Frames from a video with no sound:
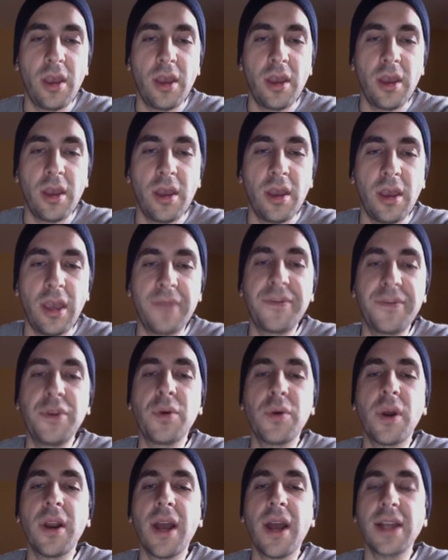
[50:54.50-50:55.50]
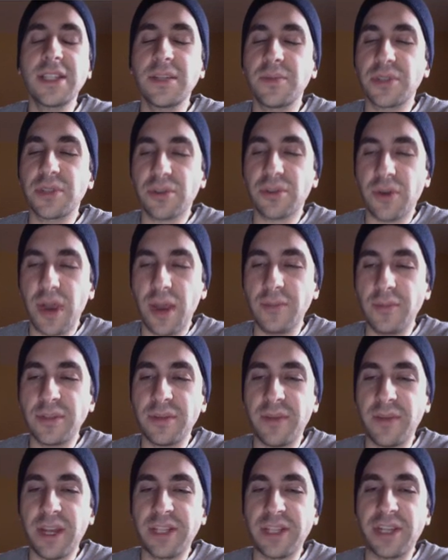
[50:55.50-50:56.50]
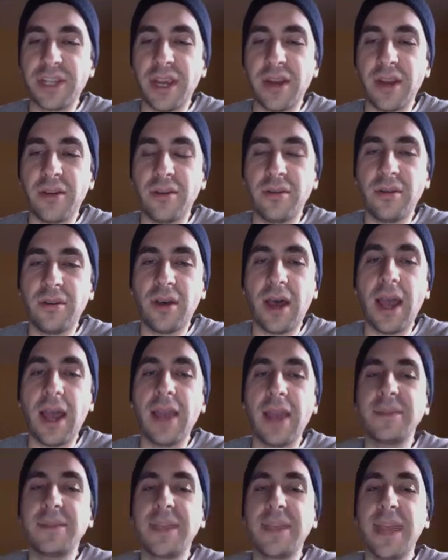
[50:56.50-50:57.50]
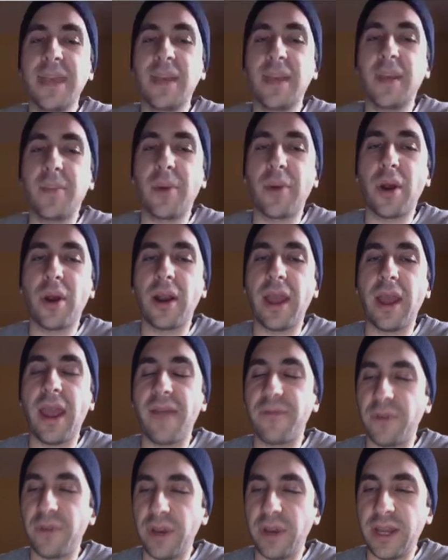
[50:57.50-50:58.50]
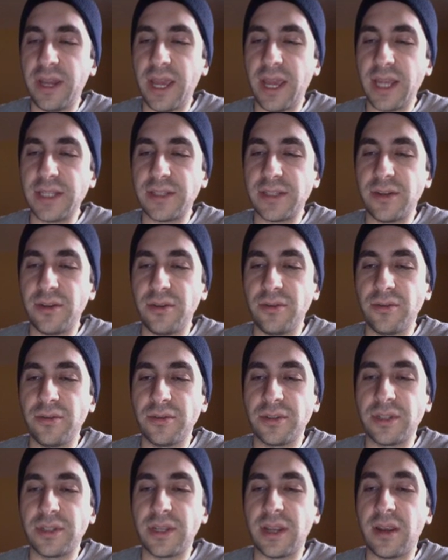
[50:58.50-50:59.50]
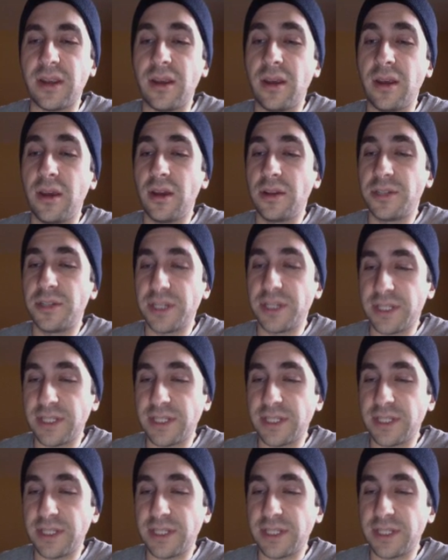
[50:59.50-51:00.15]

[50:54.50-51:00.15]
If you are not subscribed to my channel, I am taking apart every day's news just as I